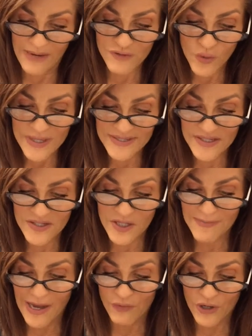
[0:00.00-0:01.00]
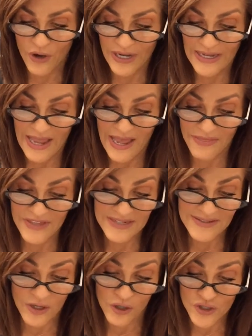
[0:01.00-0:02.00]
have choices to make regarding
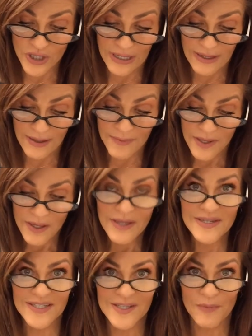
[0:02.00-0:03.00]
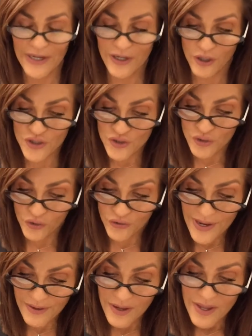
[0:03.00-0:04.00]
ethics in our job, disciplining our
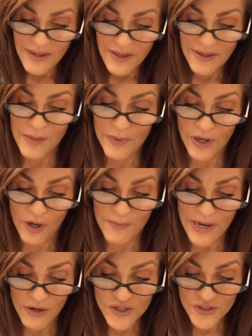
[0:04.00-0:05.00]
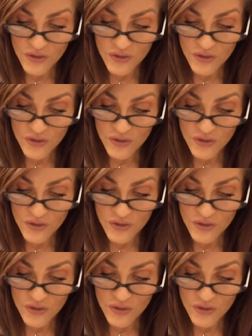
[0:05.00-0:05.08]
children, keeping our marriage